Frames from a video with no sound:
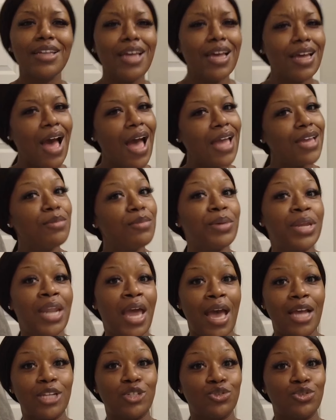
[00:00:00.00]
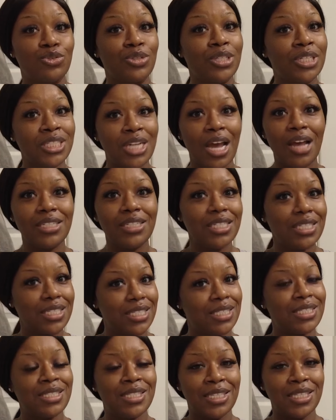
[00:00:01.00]
I am a natural. Did y'all just
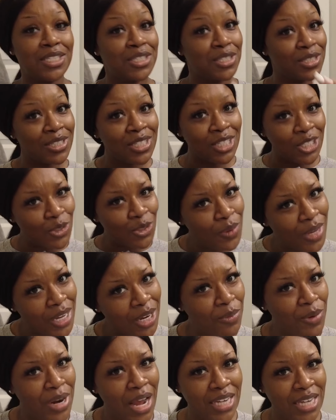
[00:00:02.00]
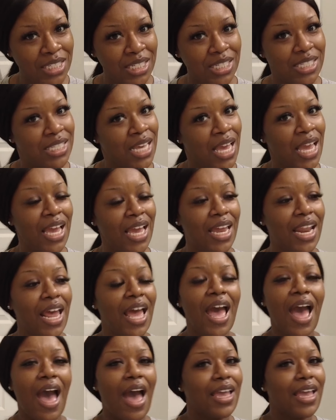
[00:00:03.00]
did you hear what I just said?
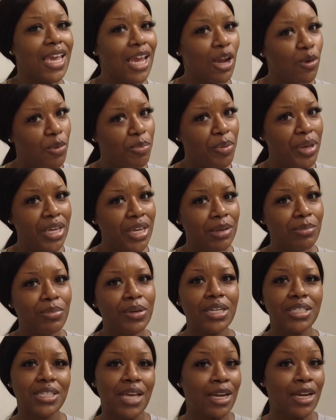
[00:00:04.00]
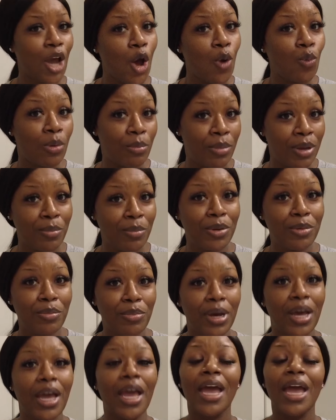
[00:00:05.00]
I can't repeat it because I don't remember,
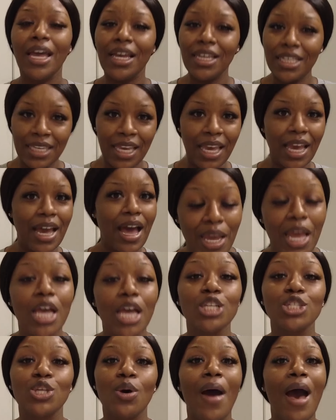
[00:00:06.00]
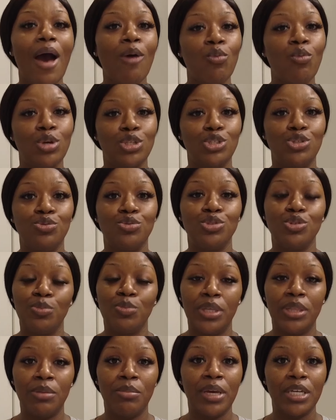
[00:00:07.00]
but yeah. So I want you to be
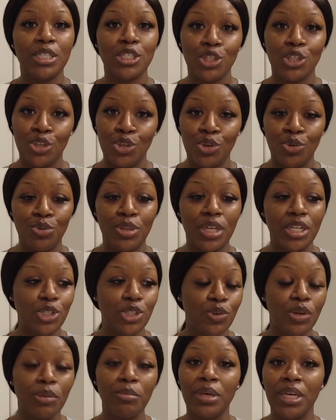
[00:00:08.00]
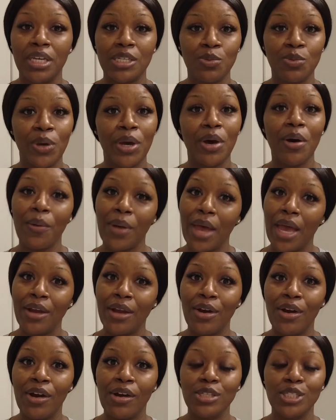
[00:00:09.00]
the best you that you can be as well. Okay,
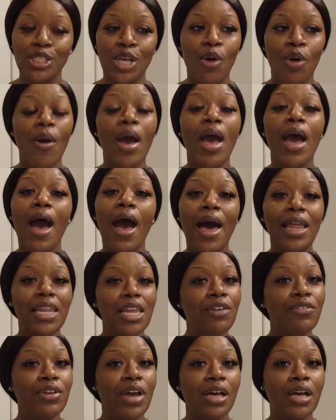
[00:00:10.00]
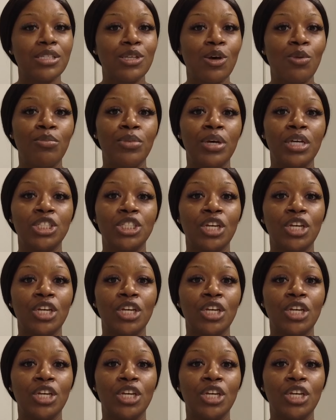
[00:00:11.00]
girl? So I love y'all so much.